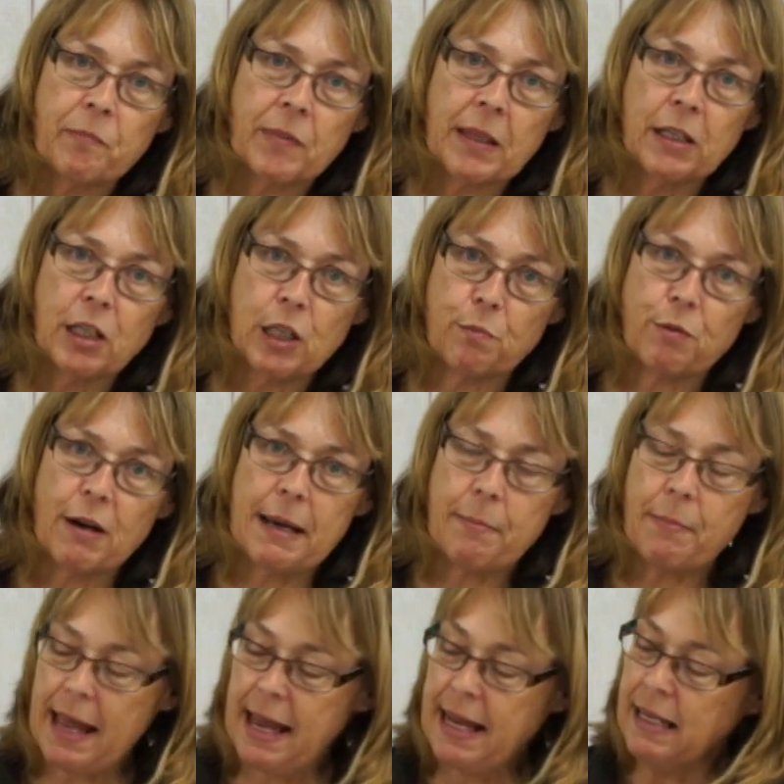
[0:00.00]
spray
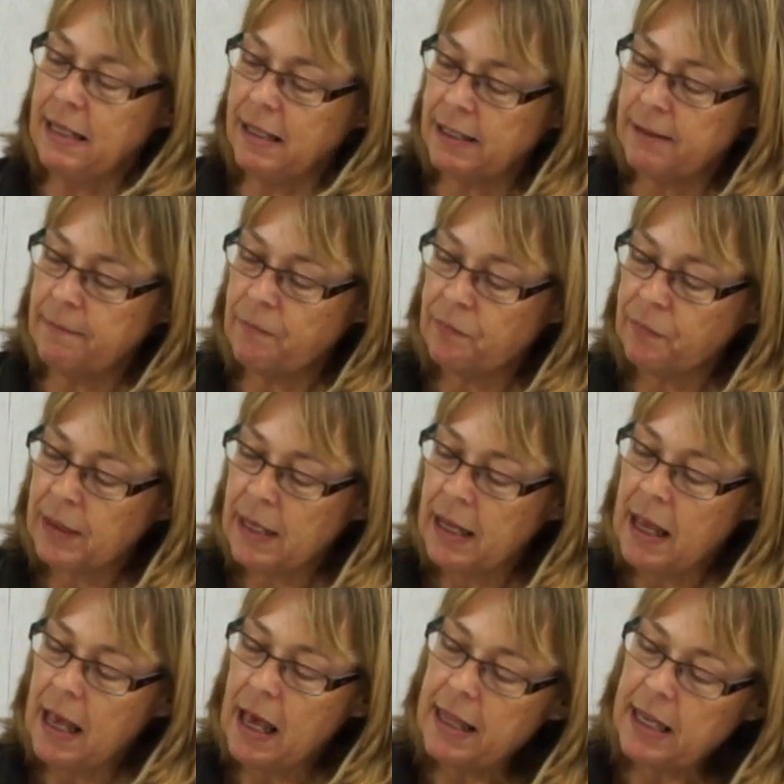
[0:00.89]
paint
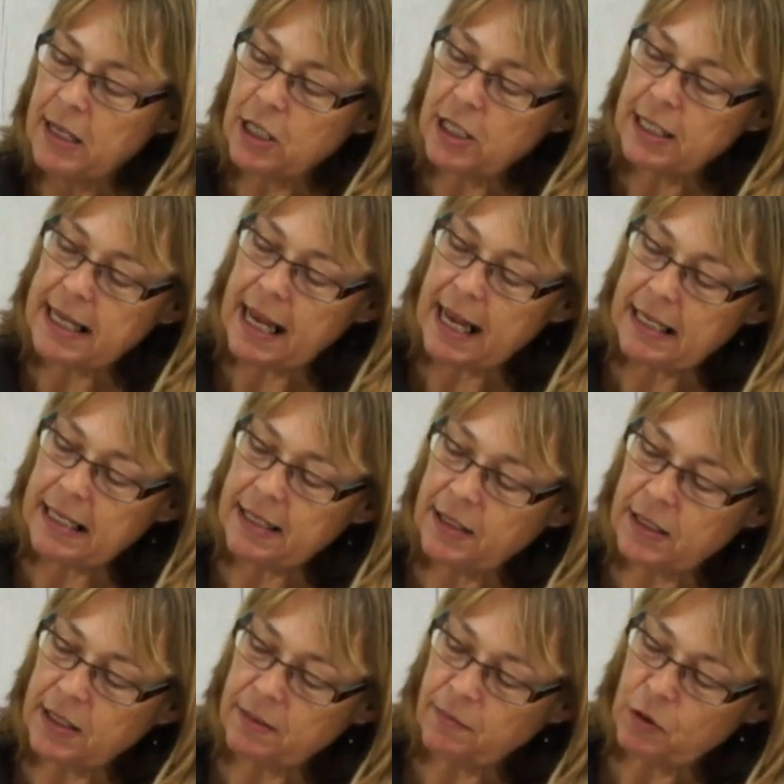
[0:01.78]
and then just added
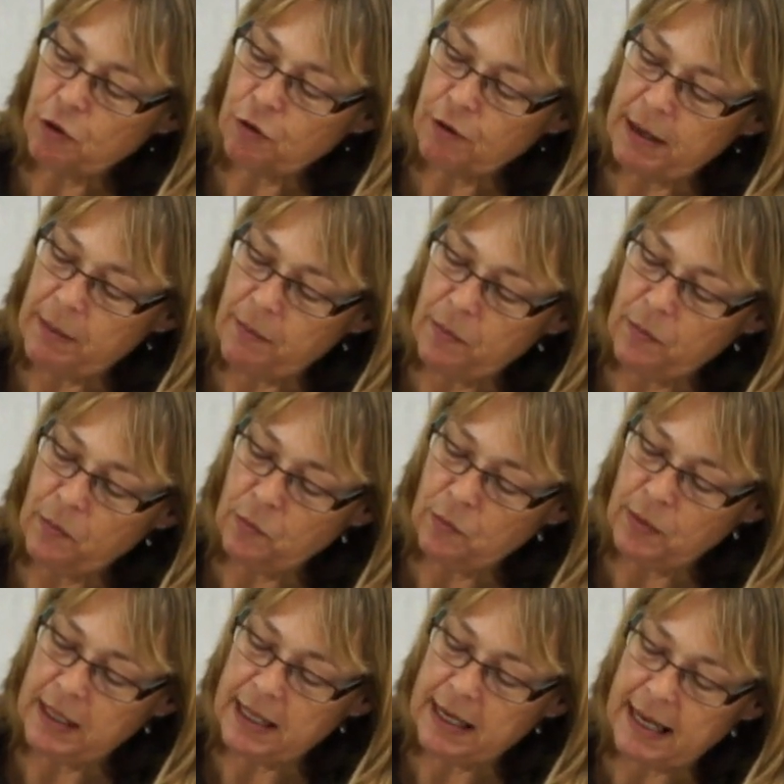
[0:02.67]
some trim with
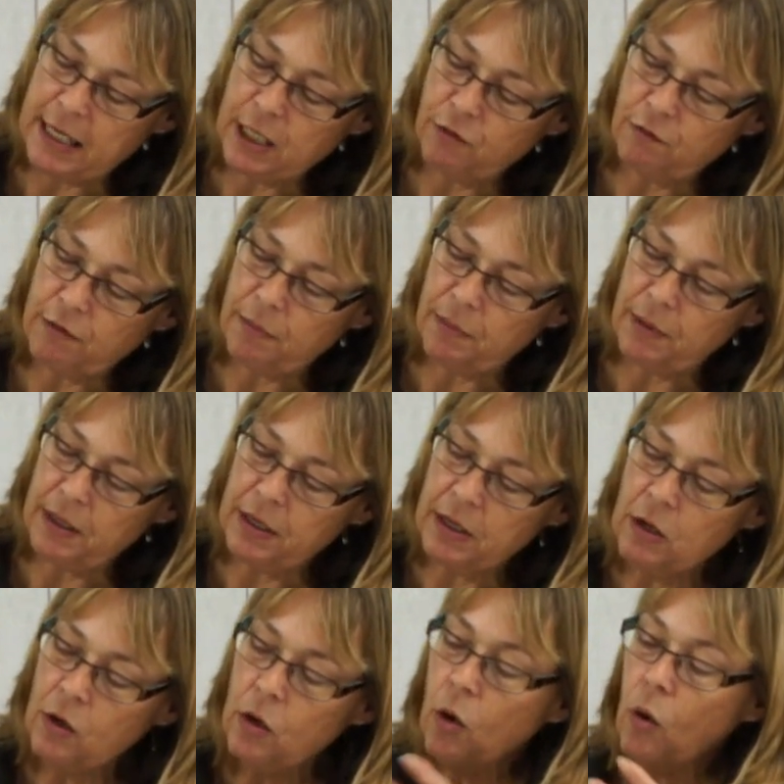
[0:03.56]
the lace ribbon.
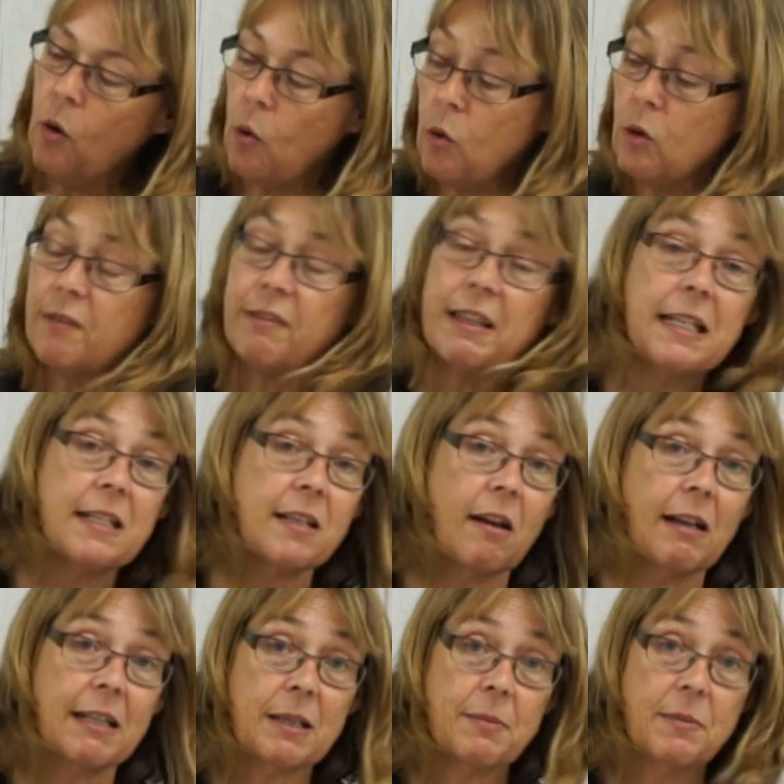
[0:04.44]
All of these
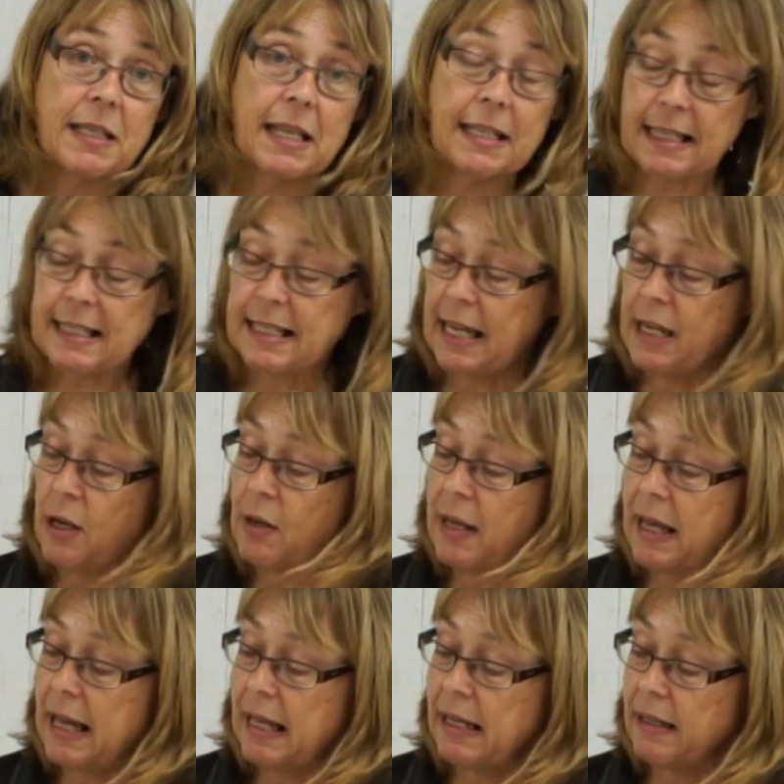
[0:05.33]
items, as I say, you
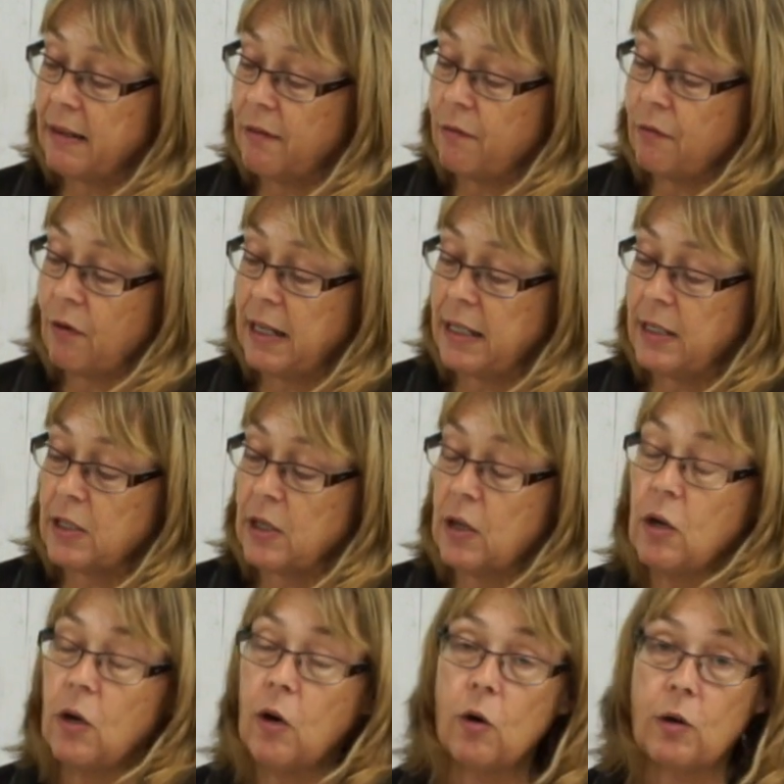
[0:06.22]
can find
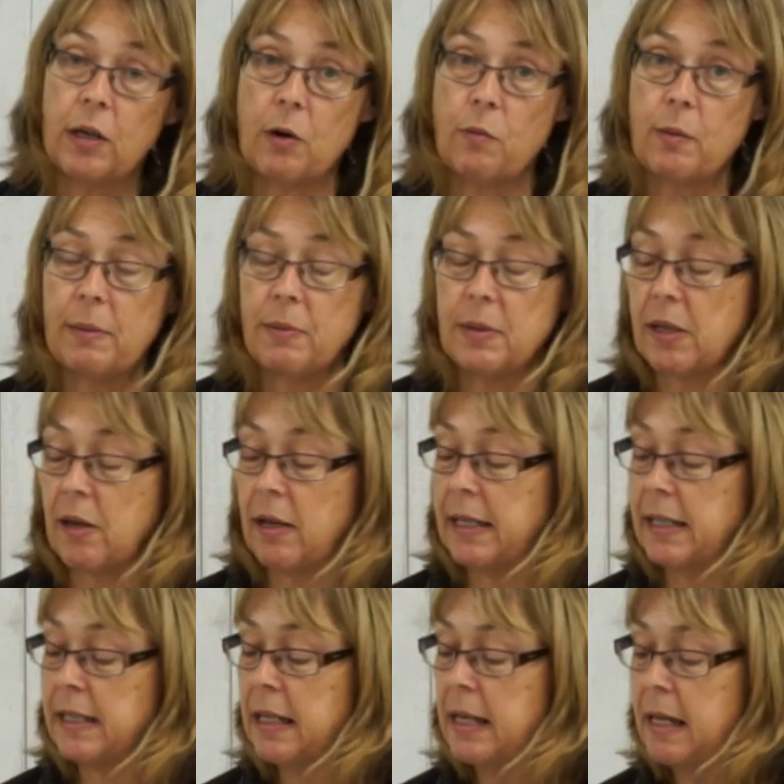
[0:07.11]
on our
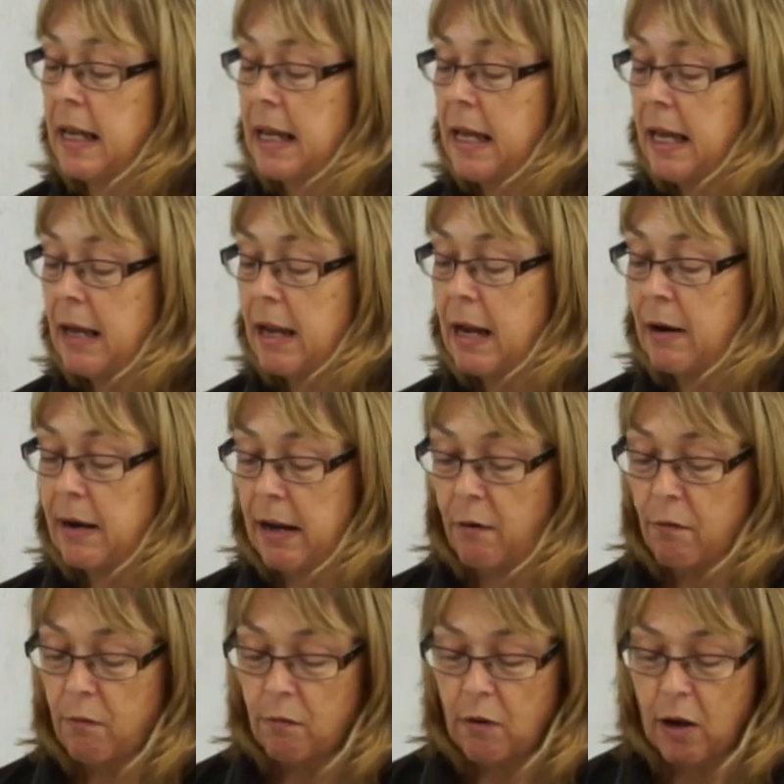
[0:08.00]
website. Now,
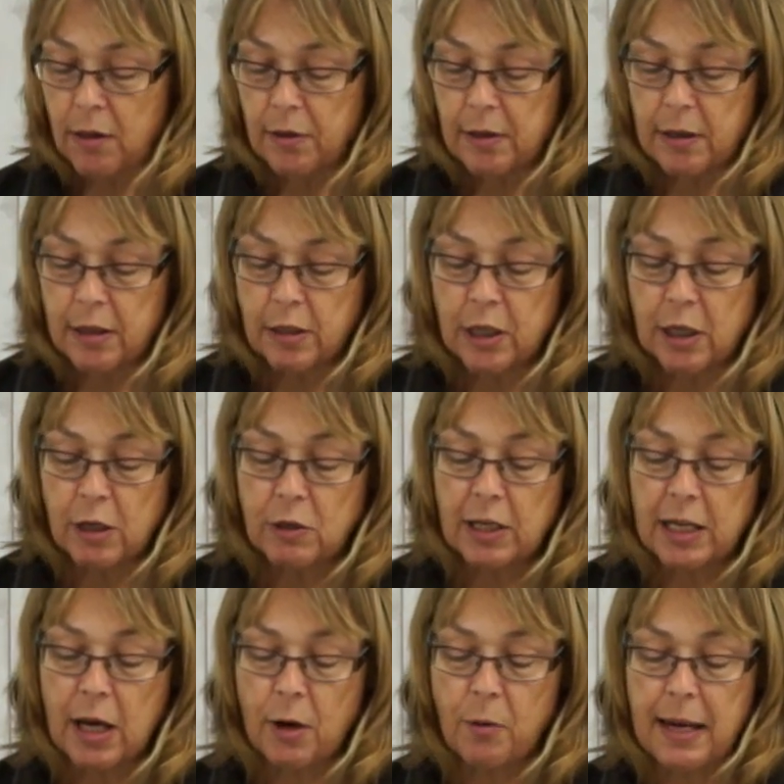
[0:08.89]
rather than
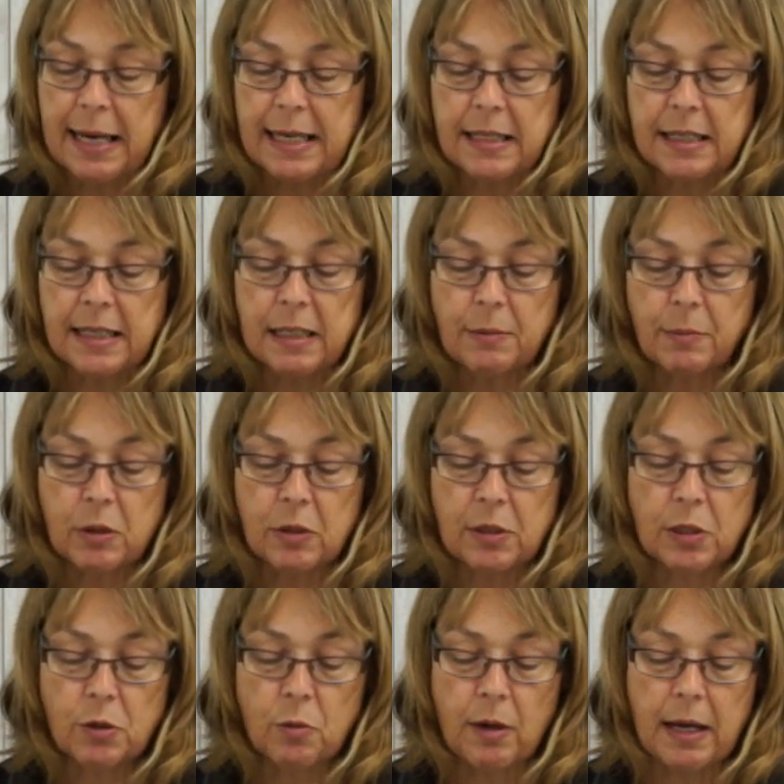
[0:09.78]
using Oasis, because it's
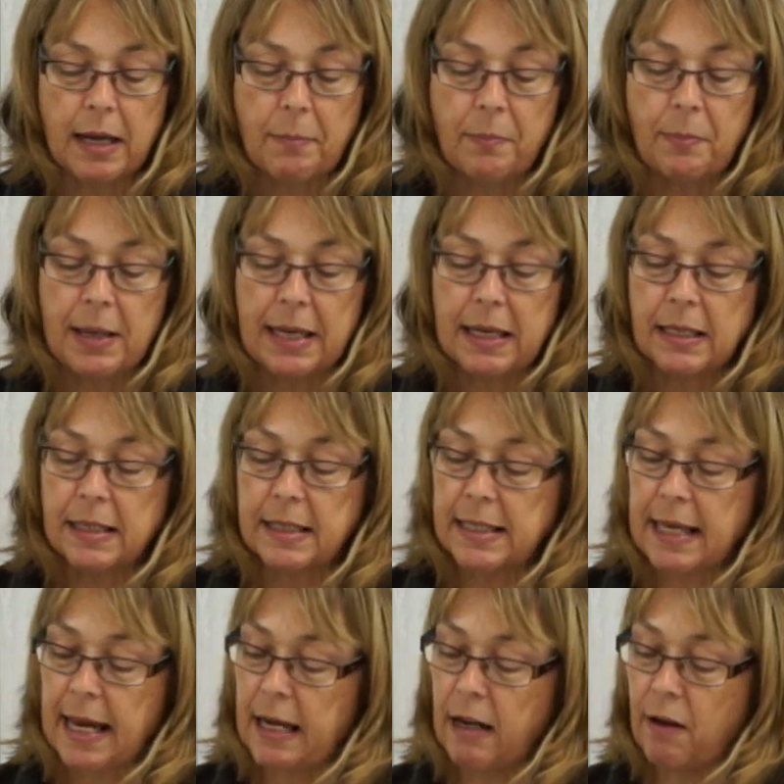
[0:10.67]
quite a big
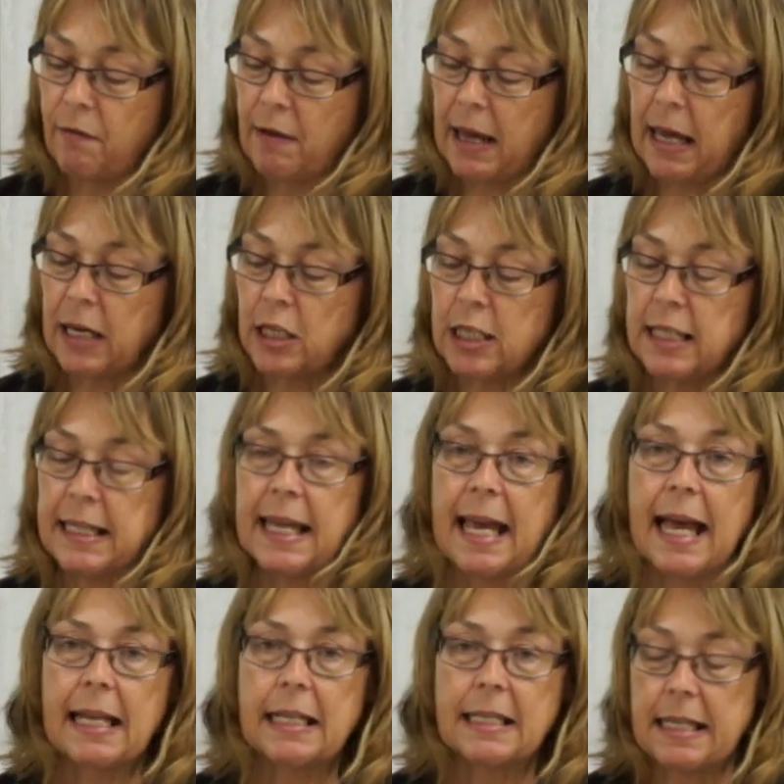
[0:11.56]
container, I've actually
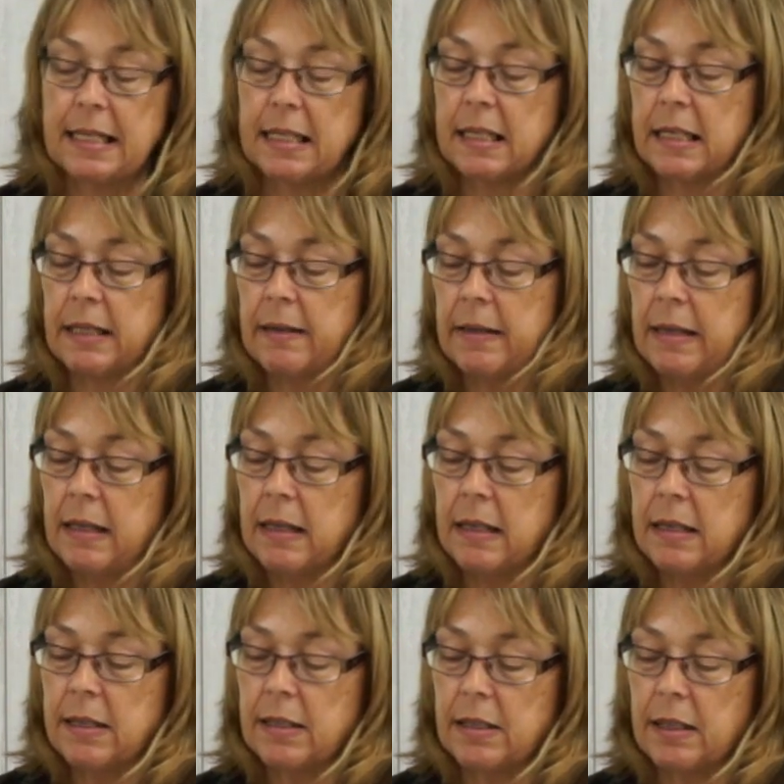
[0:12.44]
added
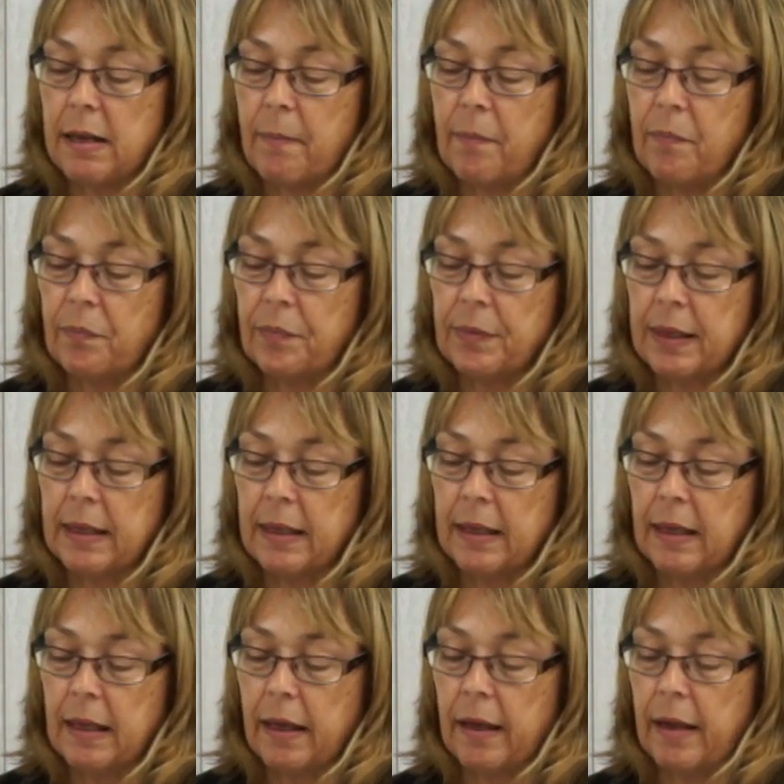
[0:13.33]
some
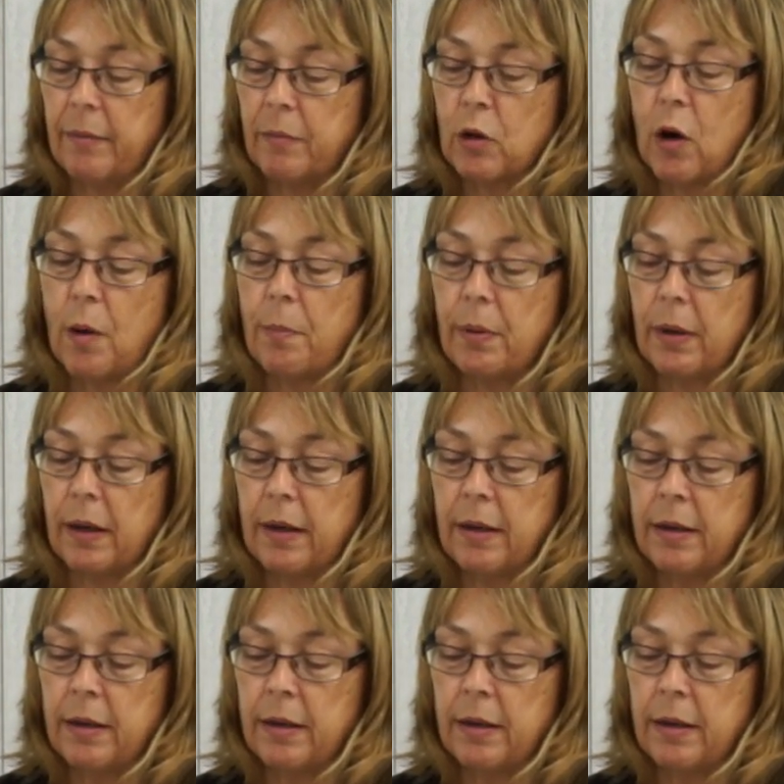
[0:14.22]
copper